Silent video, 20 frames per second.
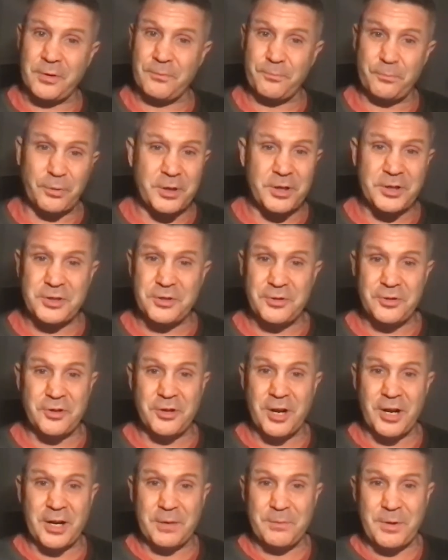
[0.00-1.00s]
Pretty soon, you're not
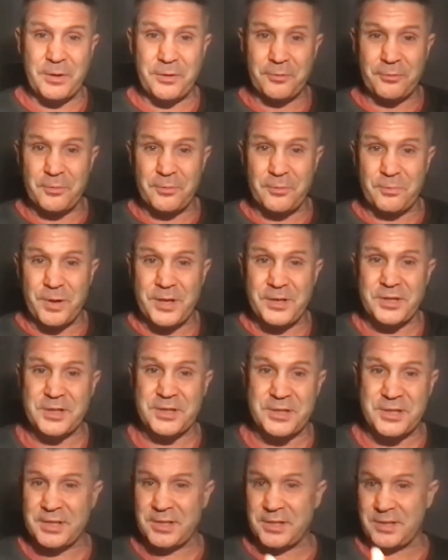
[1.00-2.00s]
going to be throwing punches,
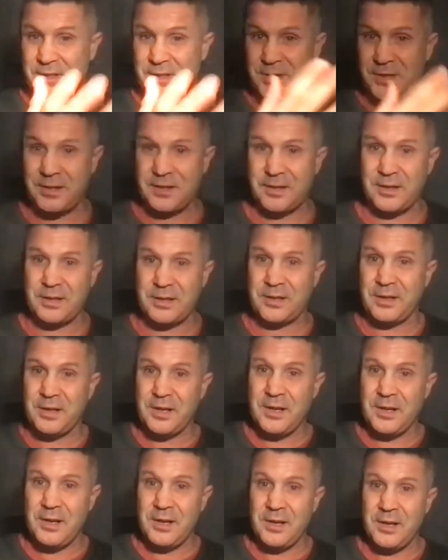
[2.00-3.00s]
just like.
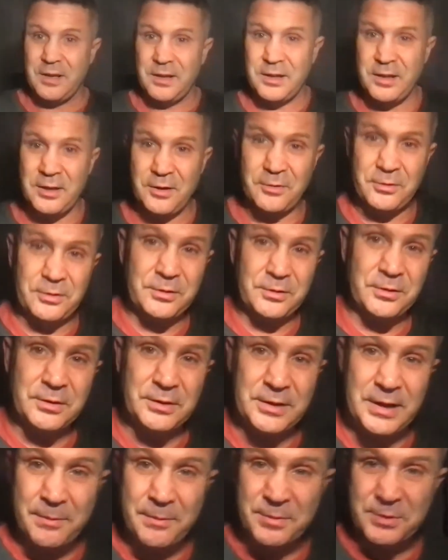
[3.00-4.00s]
You know,
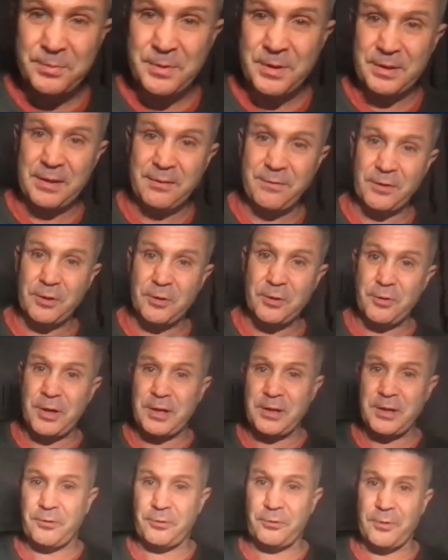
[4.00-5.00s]
Liam Smith, even though he
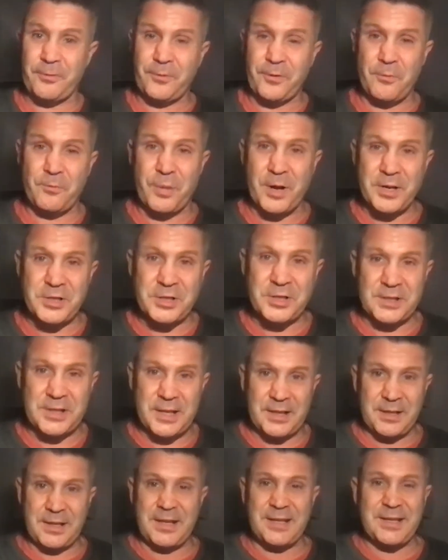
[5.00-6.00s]
threw a few punches,
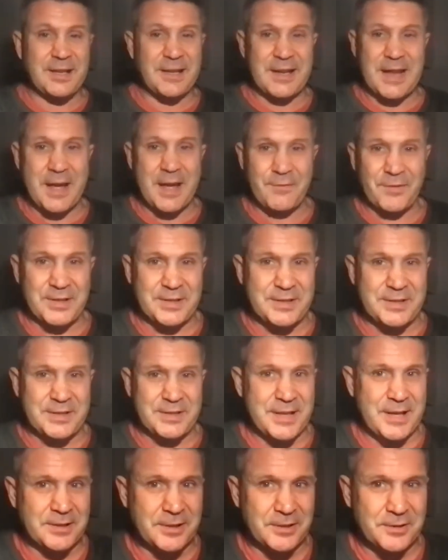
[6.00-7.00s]
he didn't have
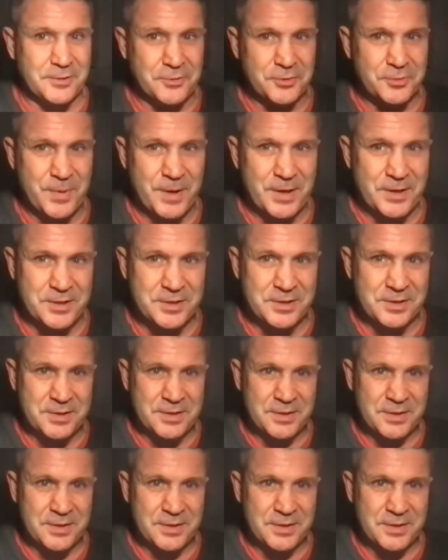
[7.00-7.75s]
intent on those punches.